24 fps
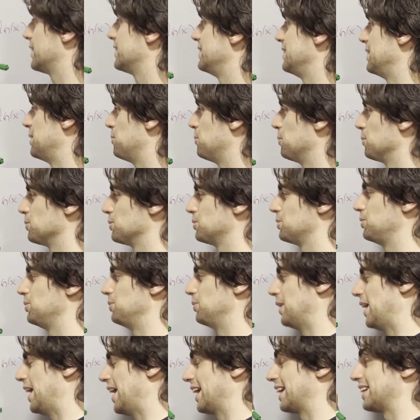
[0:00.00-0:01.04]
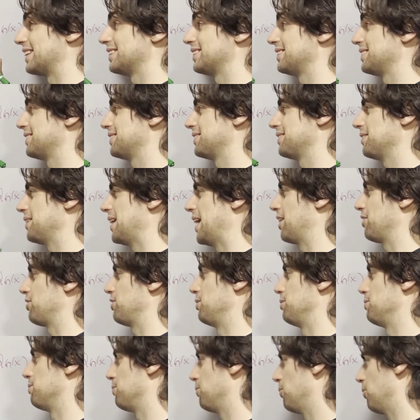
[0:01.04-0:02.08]
equals to x,
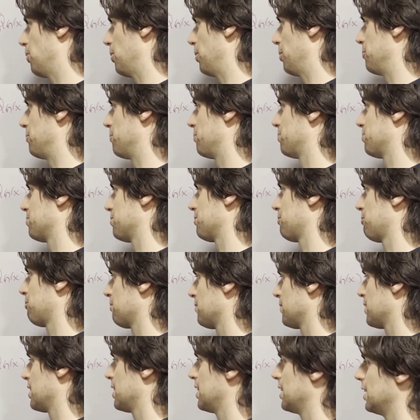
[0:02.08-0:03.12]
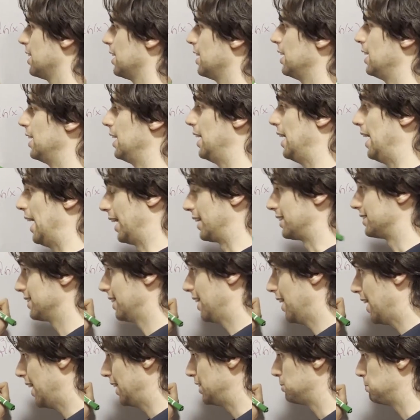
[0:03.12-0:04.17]
actually for
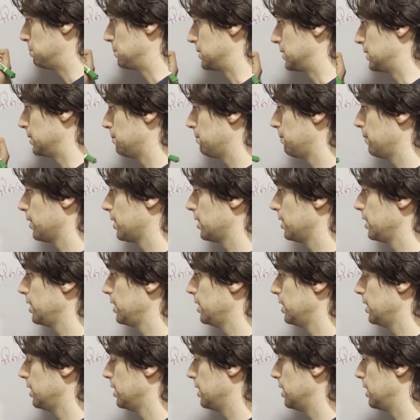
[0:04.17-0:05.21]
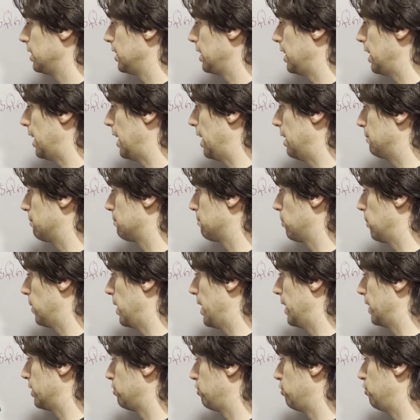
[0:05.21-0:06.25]
xi specifically, and for
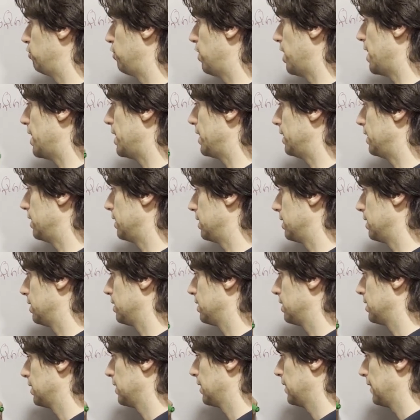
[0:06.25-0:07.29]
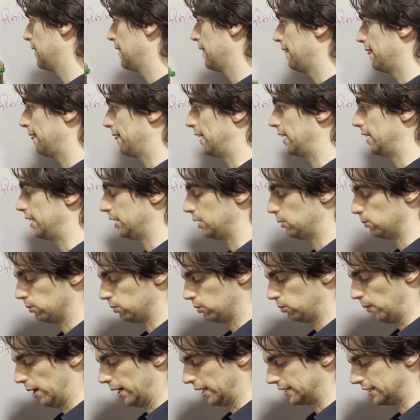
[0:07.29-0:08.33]
xj not equal
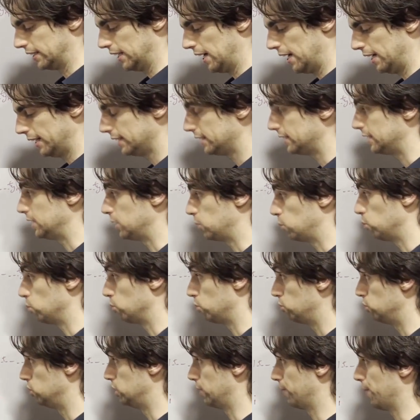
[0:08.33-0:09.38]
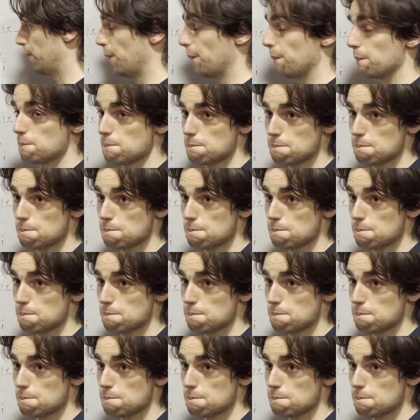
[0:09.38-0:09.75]
to xi, it's equal to 0.